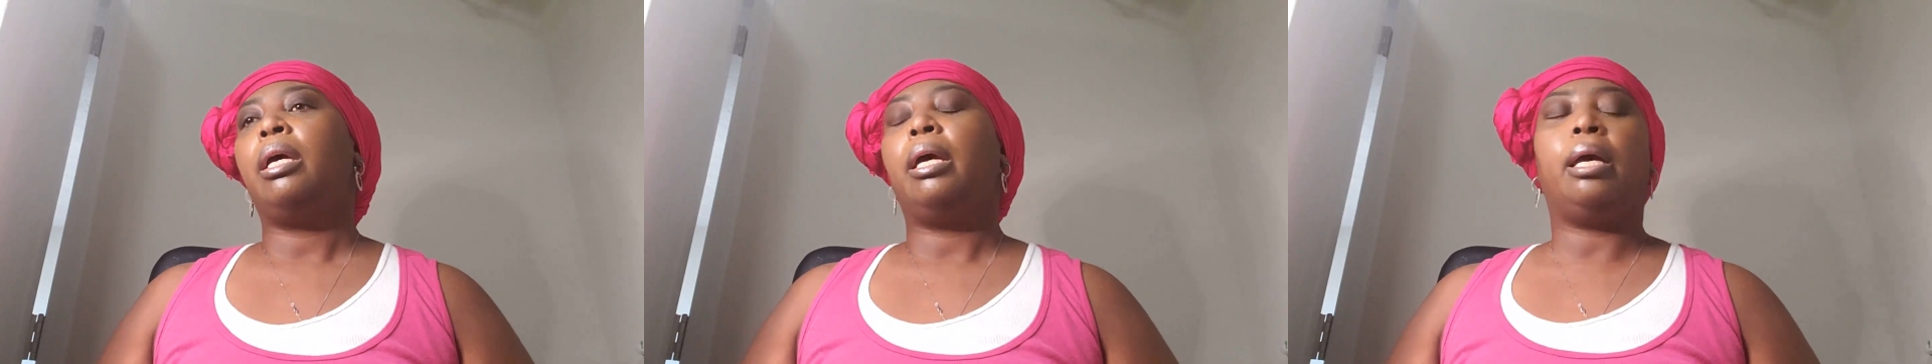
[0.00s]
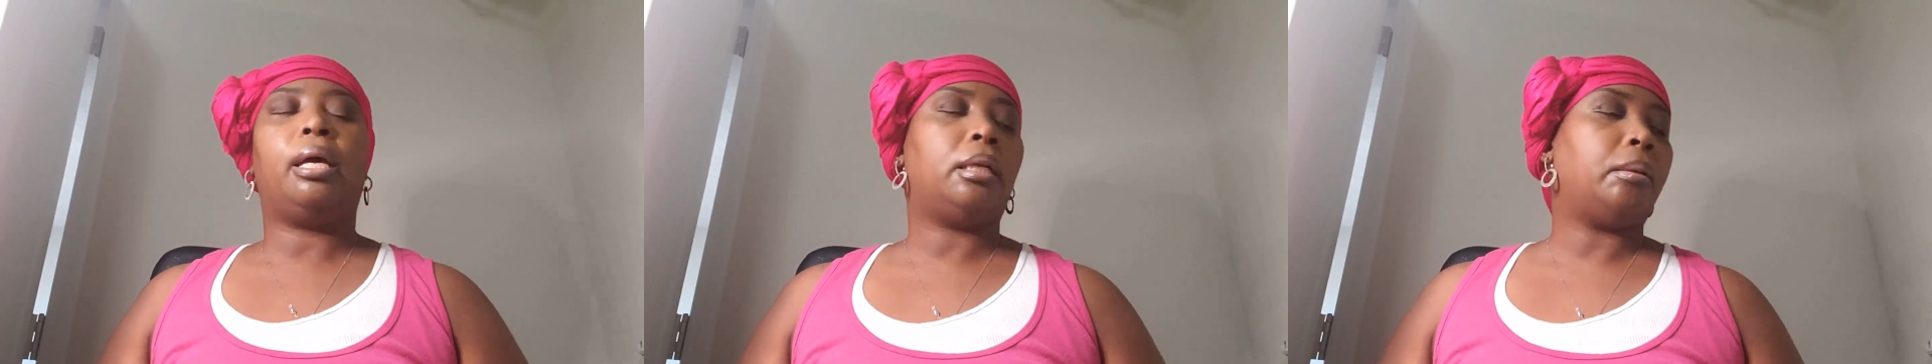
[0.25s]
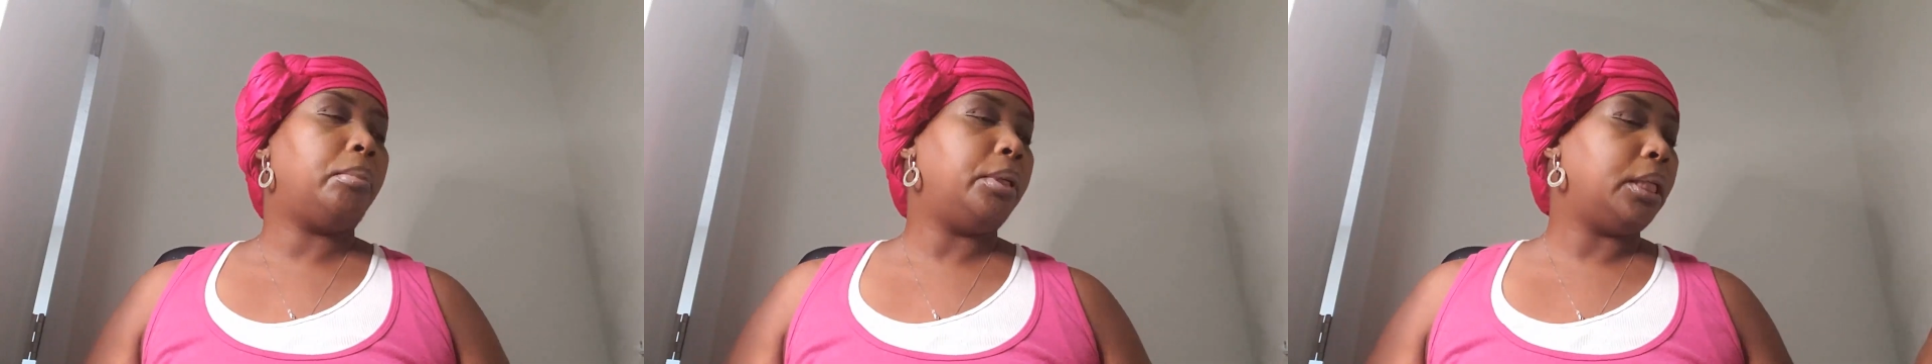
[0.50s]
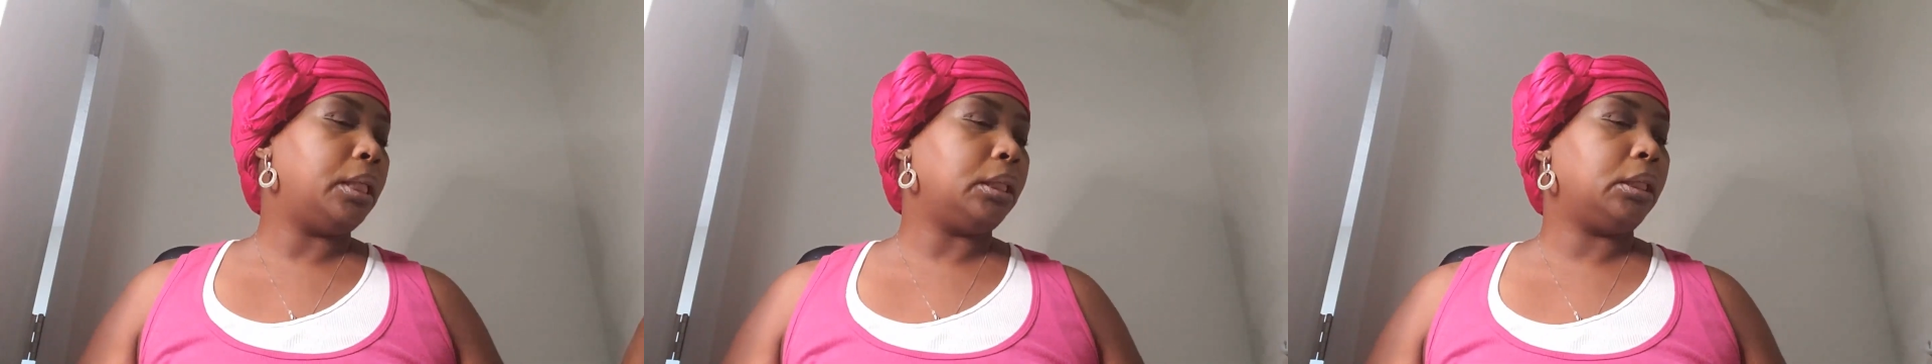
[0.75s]
and I'm
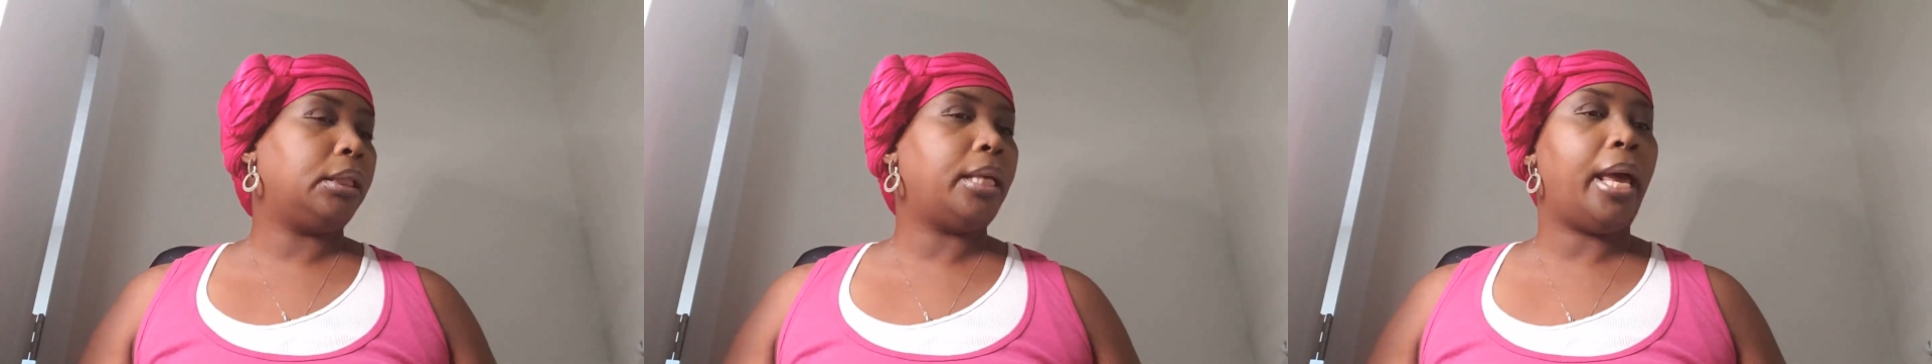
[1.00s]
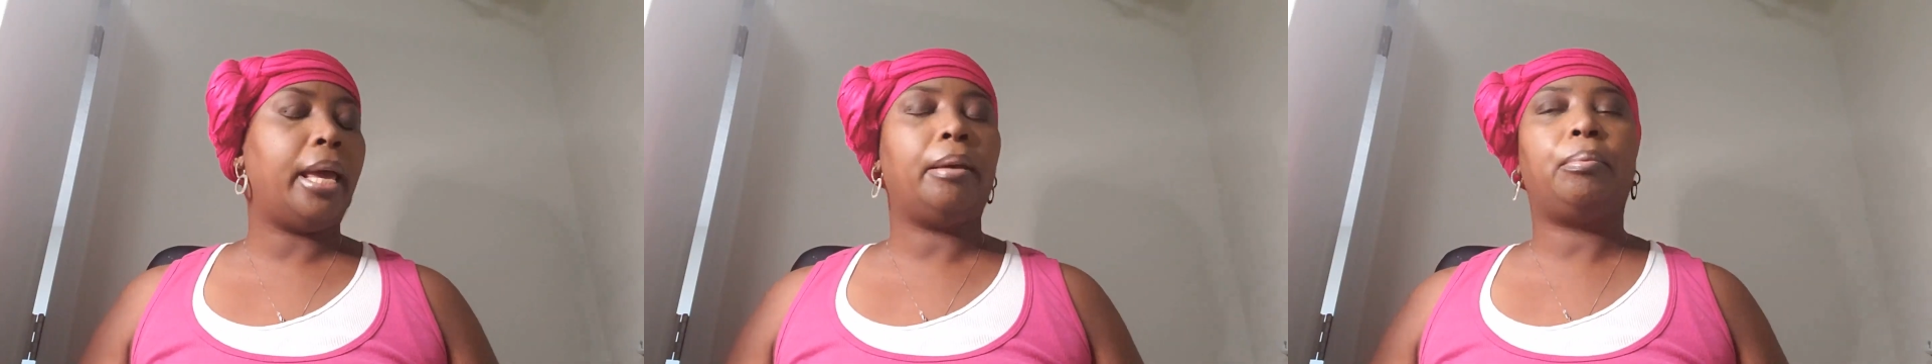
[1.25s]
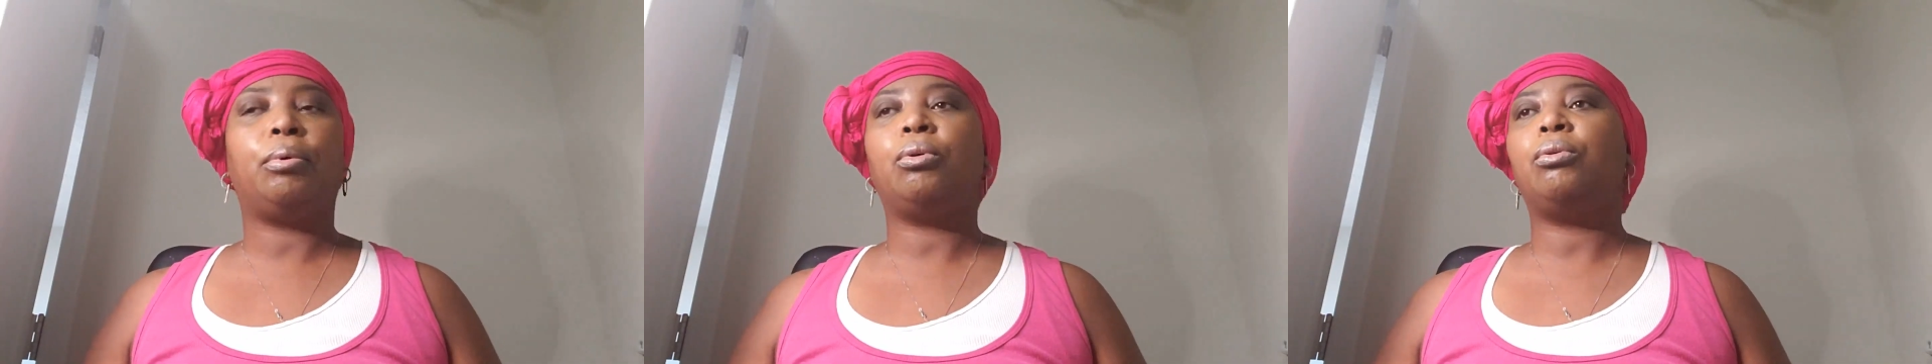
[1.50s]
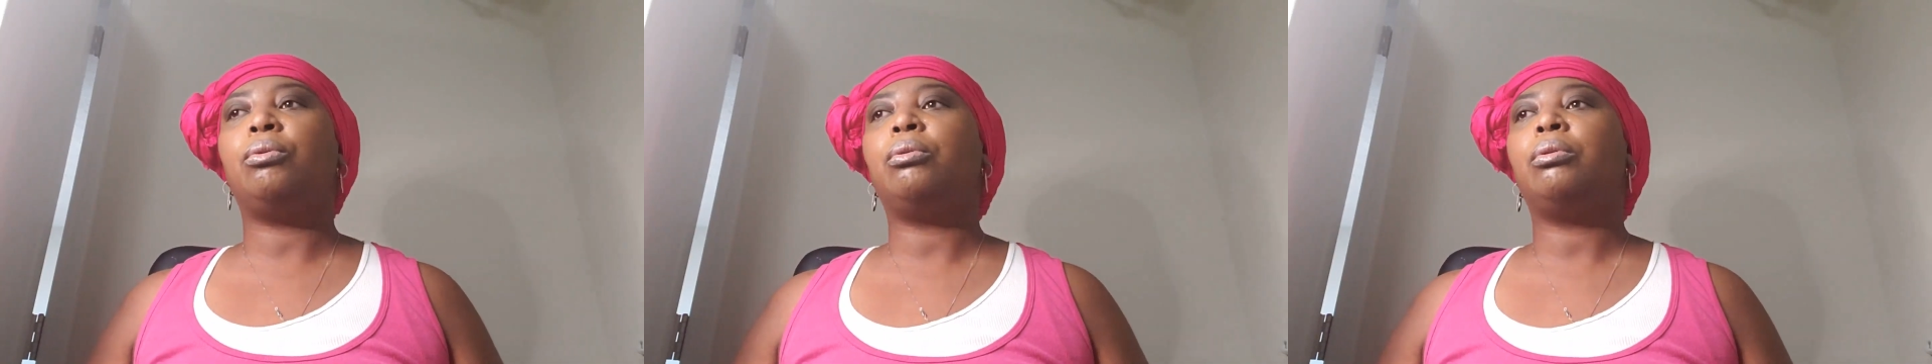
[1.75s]
putting a little
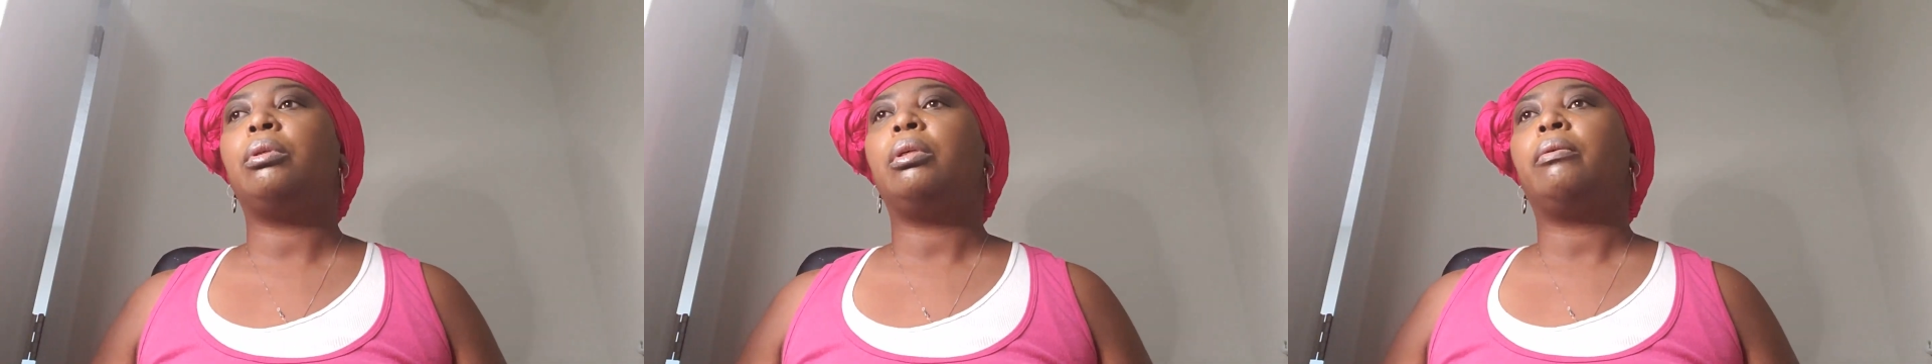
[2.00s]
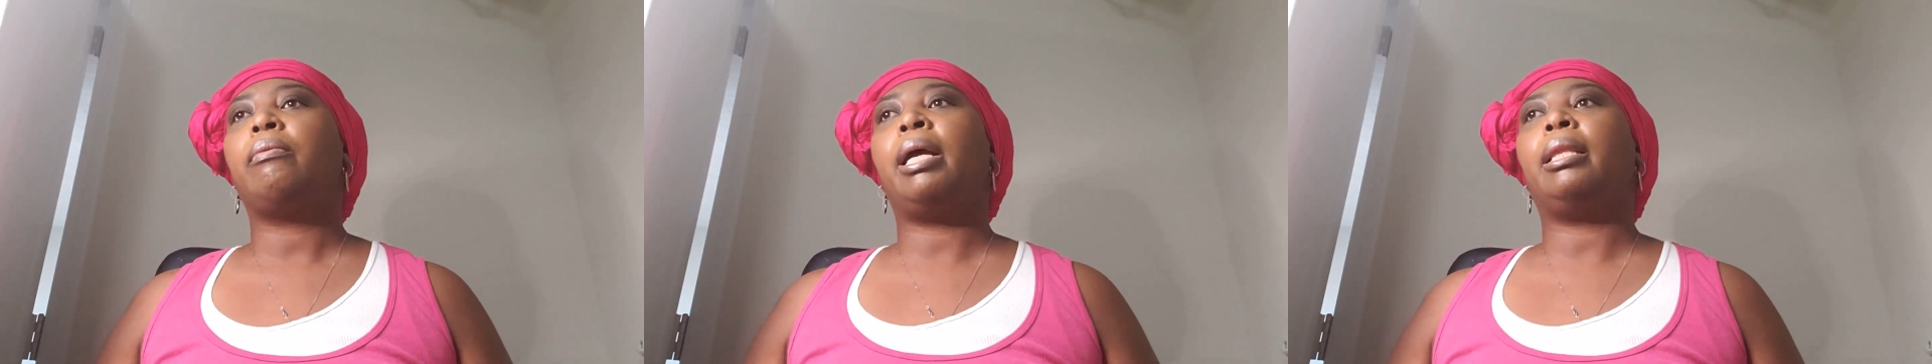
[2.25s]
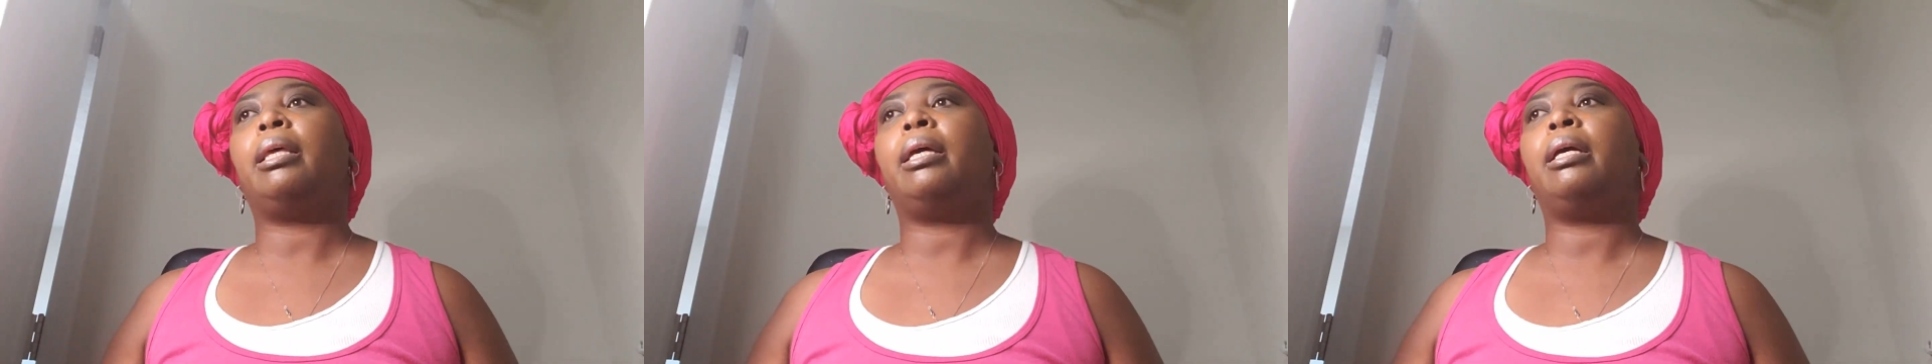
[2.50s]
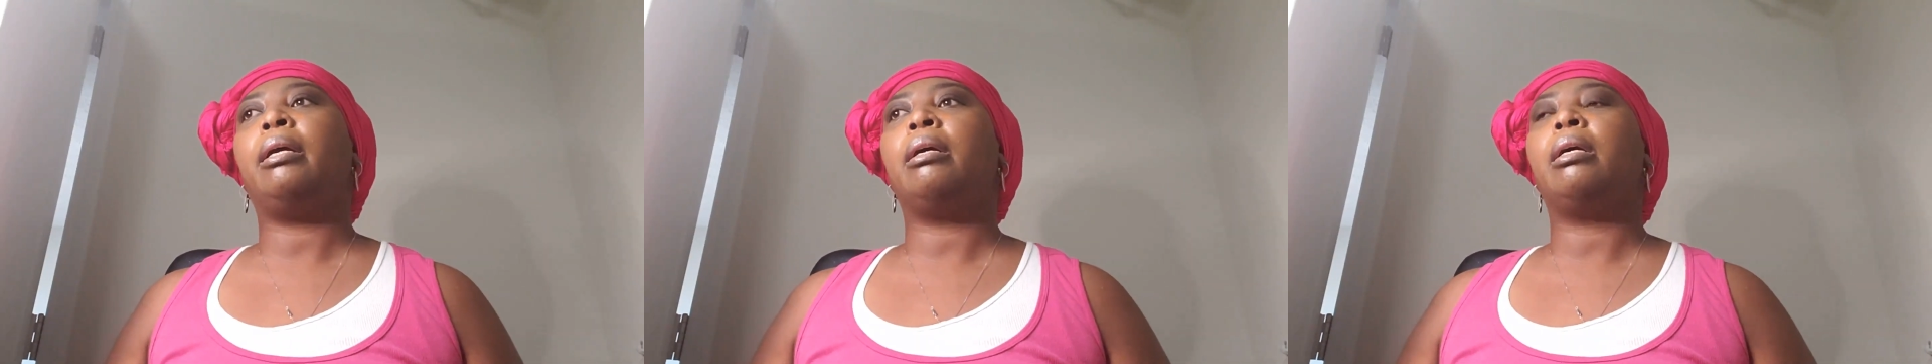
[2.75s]
table right
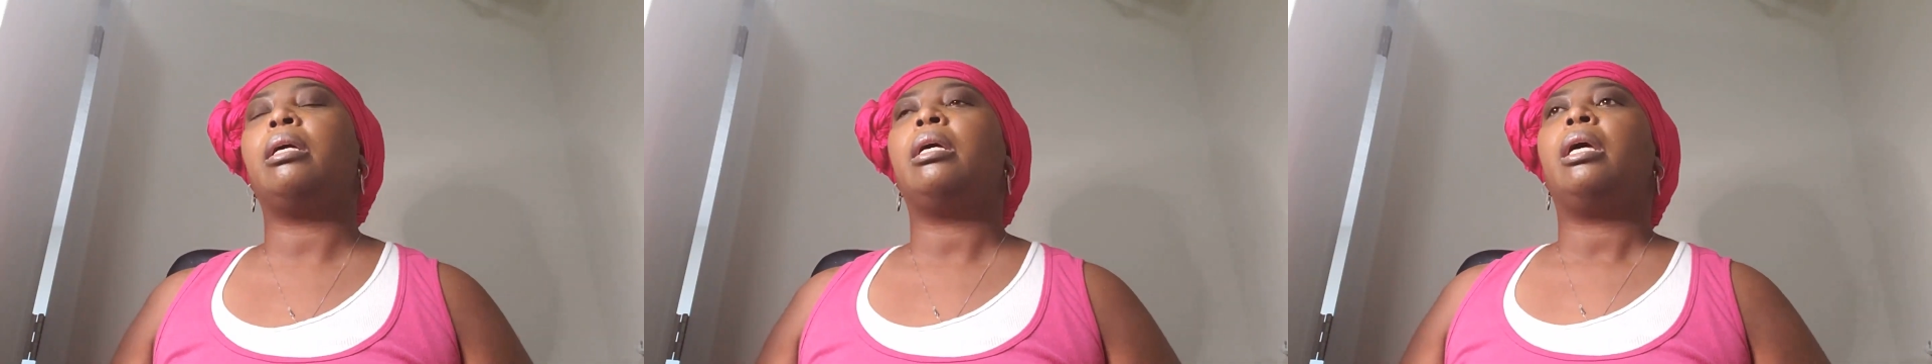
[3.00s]
there,